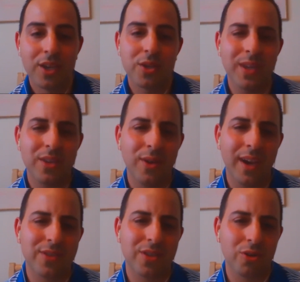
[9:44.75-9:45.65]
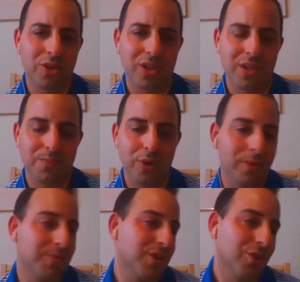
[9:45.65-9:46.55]
So we do have socialist
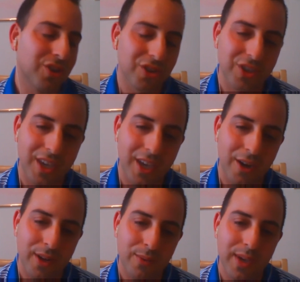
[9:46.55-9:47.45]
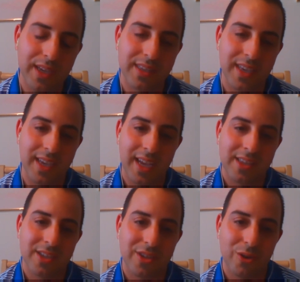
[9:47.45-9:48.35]
programs, social security. We could say
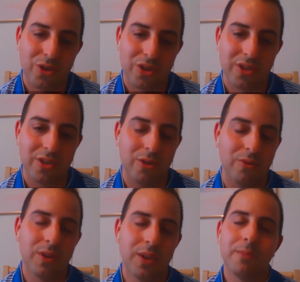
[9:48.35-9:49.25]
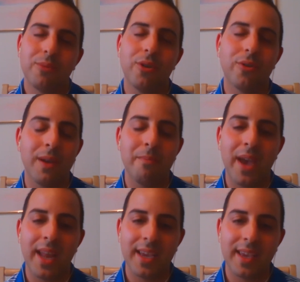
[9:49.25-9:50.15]
that's a socialist code program,
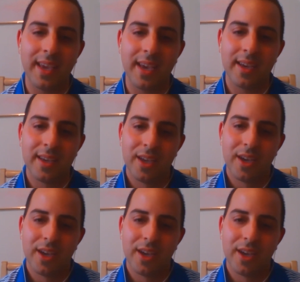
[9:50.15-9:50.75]
Medicare.